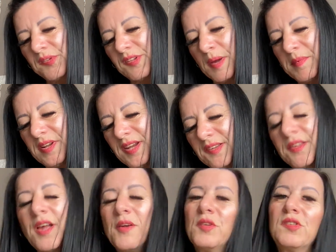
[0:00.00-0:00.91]
Somebody's
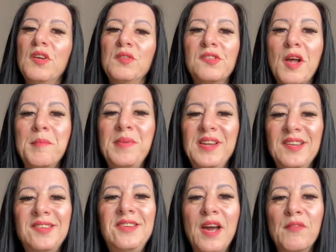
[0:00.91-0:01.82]

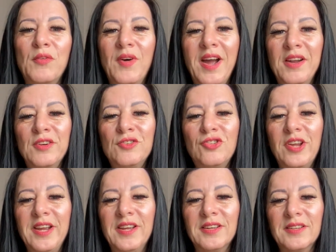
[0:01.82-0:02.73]
devil
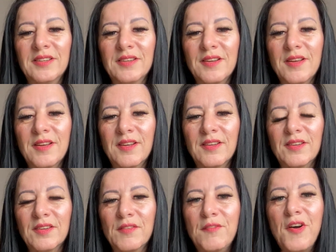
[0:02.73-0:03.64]
energy
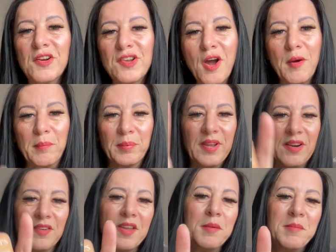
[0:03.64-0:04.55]
fucked up
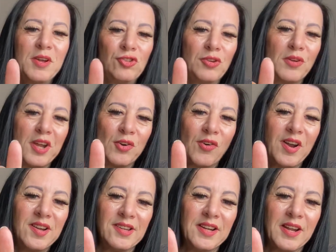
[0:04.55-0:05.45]
there. They miss you like
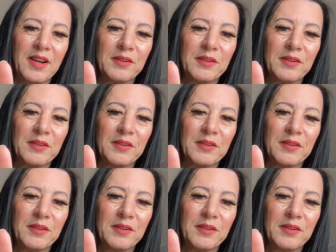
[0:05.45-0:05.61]
crazy now.